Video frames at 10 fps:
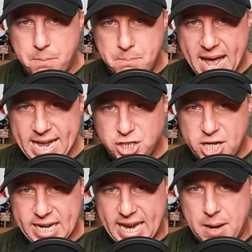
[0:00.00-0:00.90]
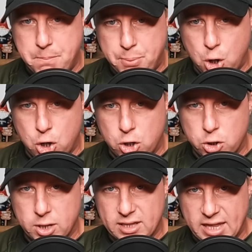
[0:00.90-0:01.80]
Magic and
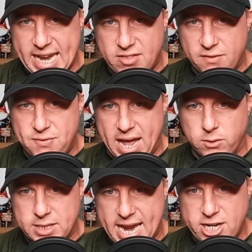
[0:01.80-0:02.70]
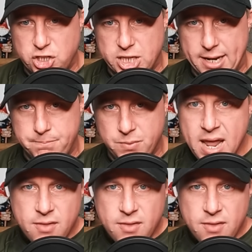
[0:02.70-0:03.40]
Bird laid the foundation.